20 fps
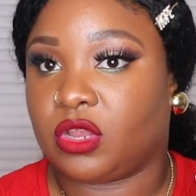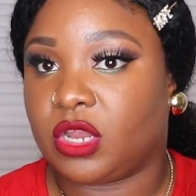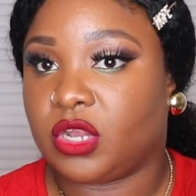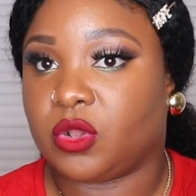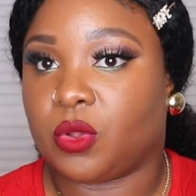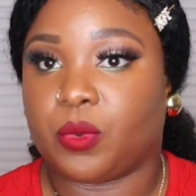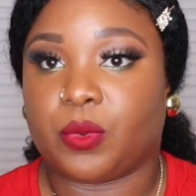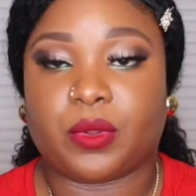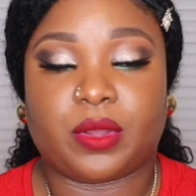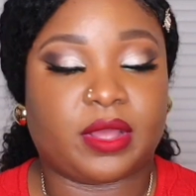you
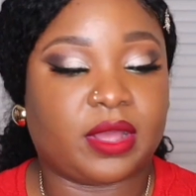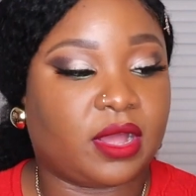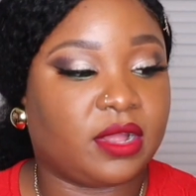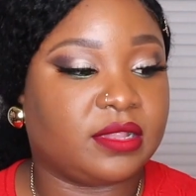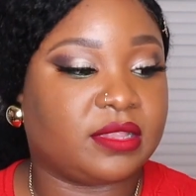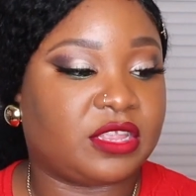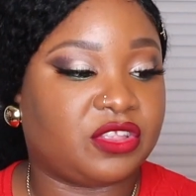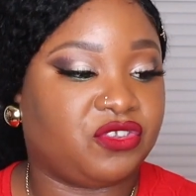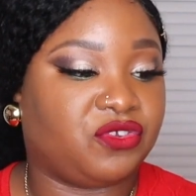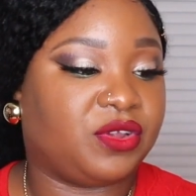know,
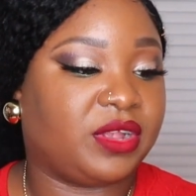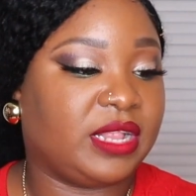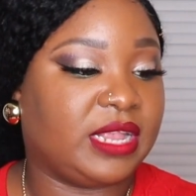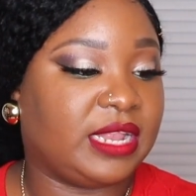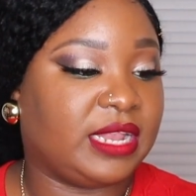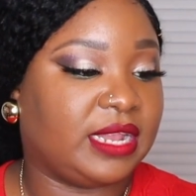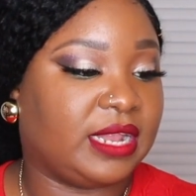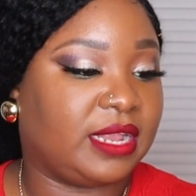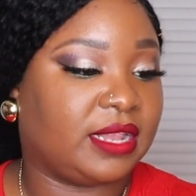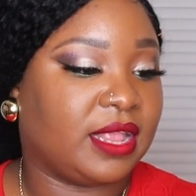continue
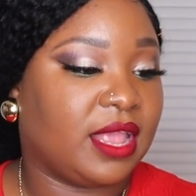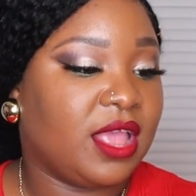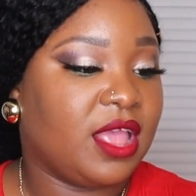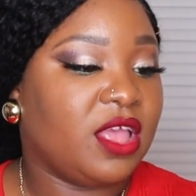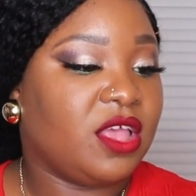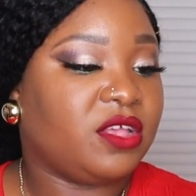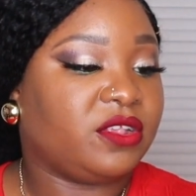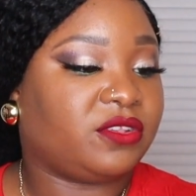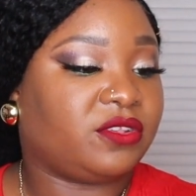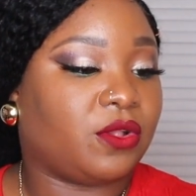cleaning it.
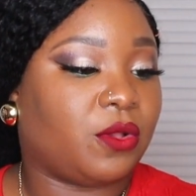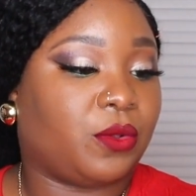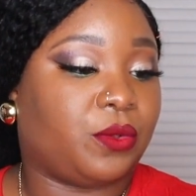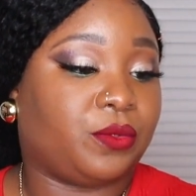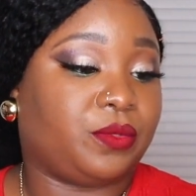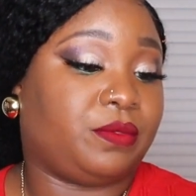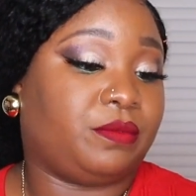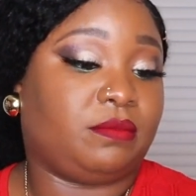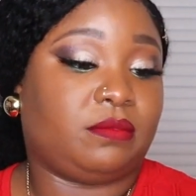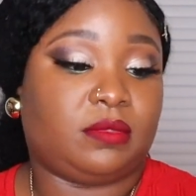
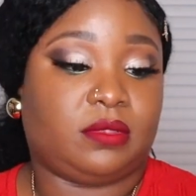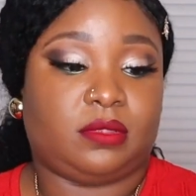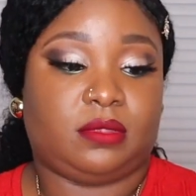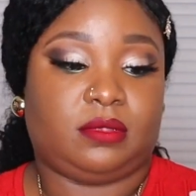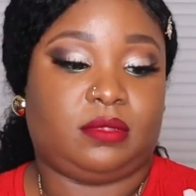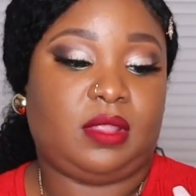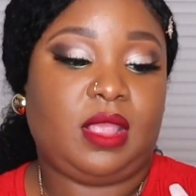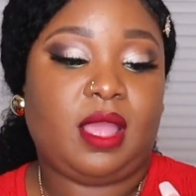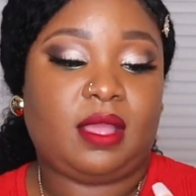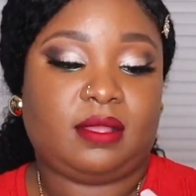So
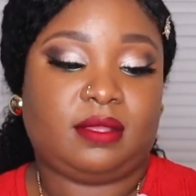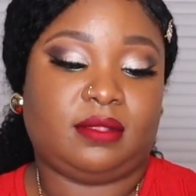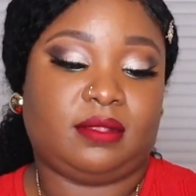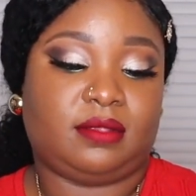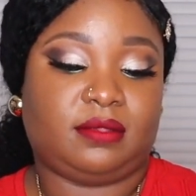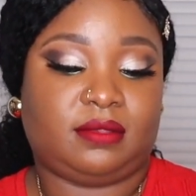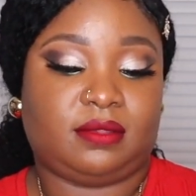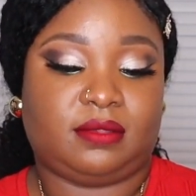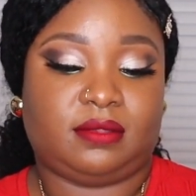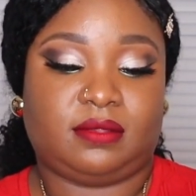yeah,
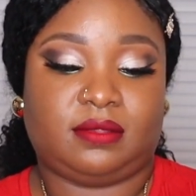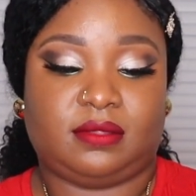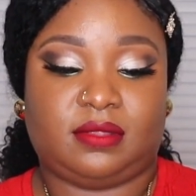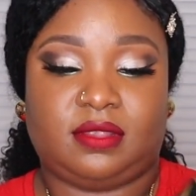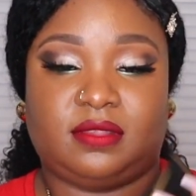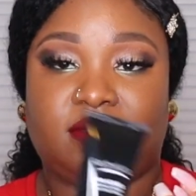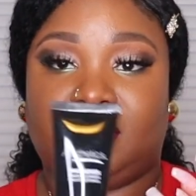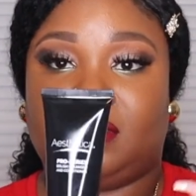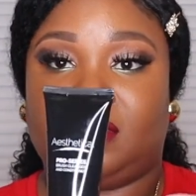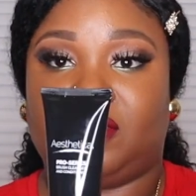this is
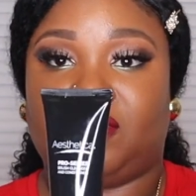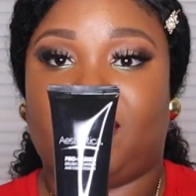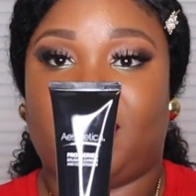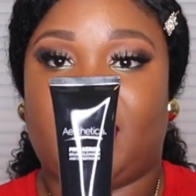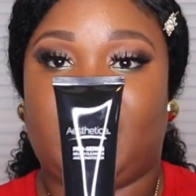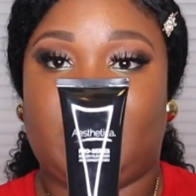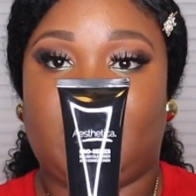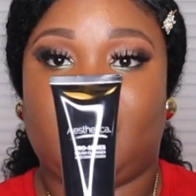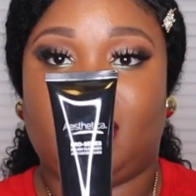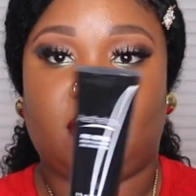it
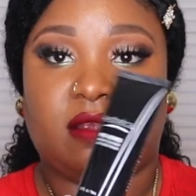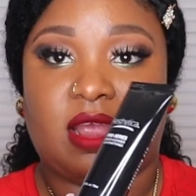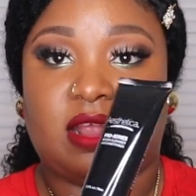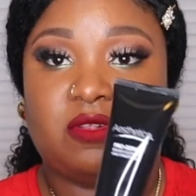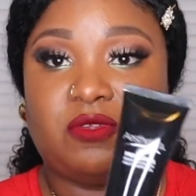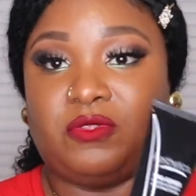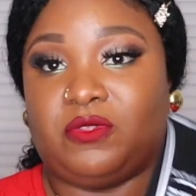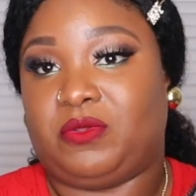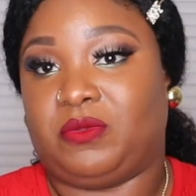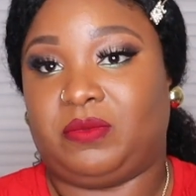right here. I
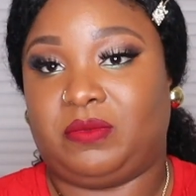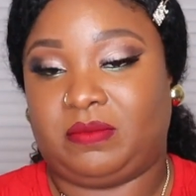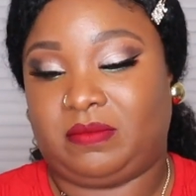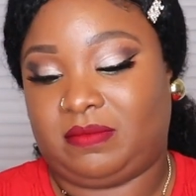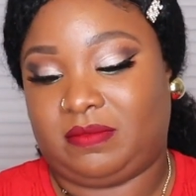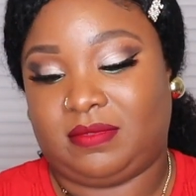don't know